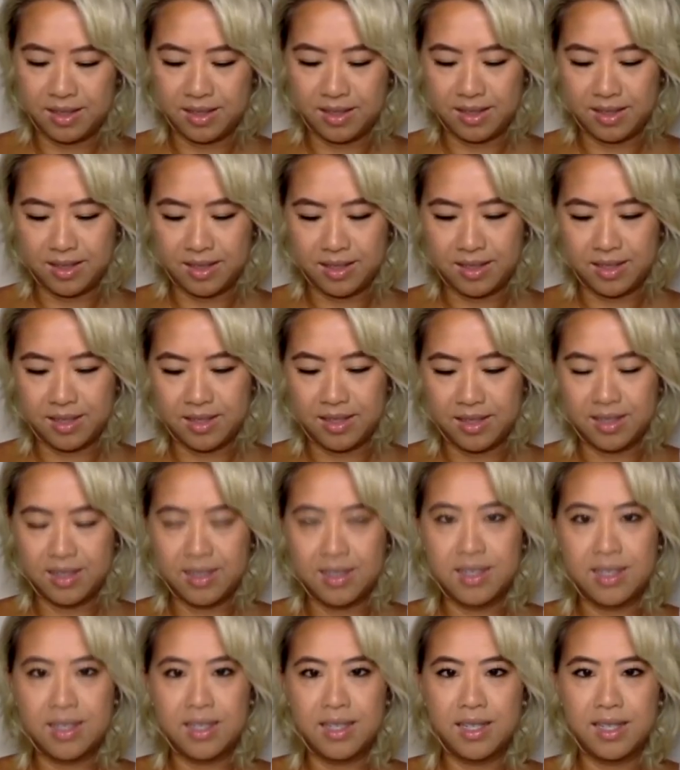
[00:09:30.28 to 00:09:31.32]

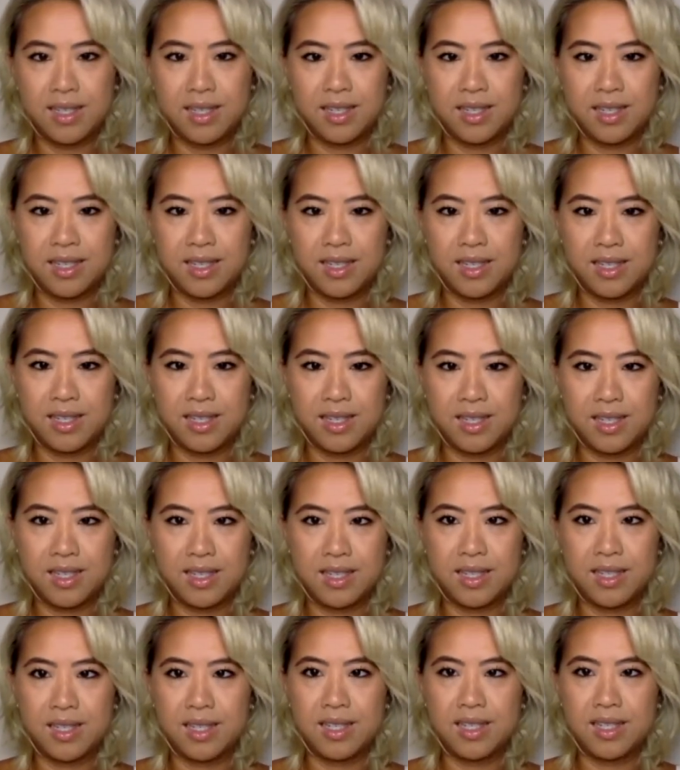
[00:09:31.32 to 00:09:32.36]

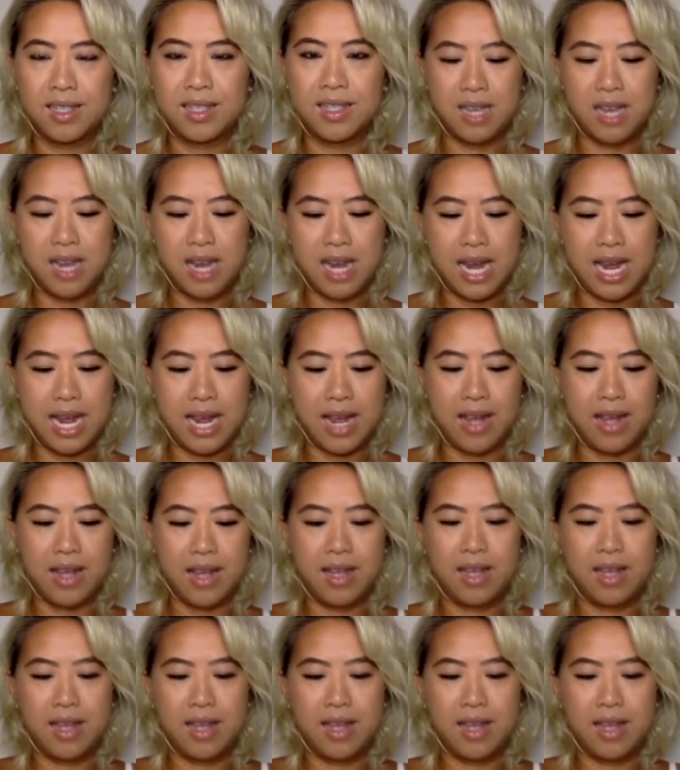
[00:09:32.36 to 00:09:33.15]
No words are spoken by the person on screen.